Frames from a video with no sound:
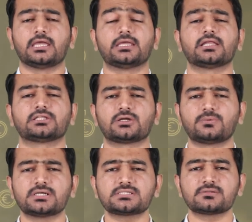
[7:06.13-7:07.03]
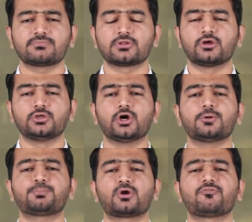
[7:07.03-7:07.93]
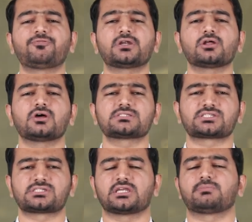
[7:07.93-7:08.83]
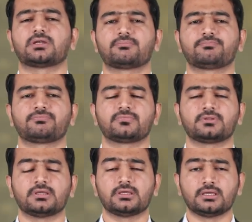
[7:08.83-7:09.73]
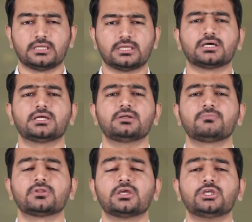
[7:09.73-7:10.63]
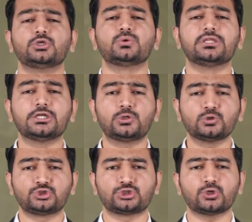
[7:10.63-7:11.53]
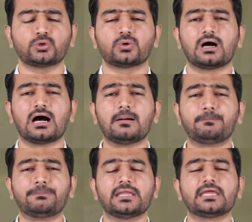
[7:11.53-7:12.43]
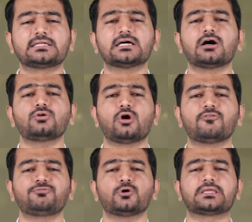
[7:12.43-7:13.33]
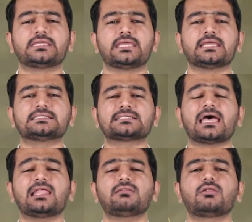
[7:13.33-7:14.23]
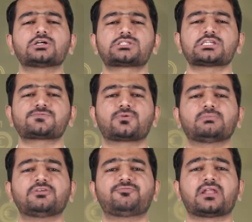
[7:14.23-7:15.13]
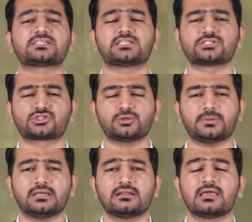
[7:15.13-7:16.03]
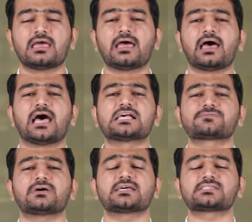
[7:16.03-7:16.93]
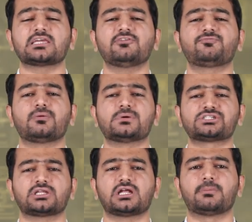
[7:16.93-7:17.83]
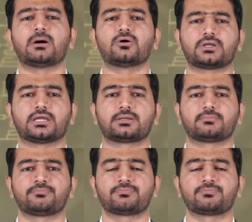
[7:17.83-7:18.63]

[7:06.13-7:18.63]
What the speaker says: In other words, your profit and loss statement. Here, you need to show a breakdown of your gains and losses from the financial instrument as well as information about it.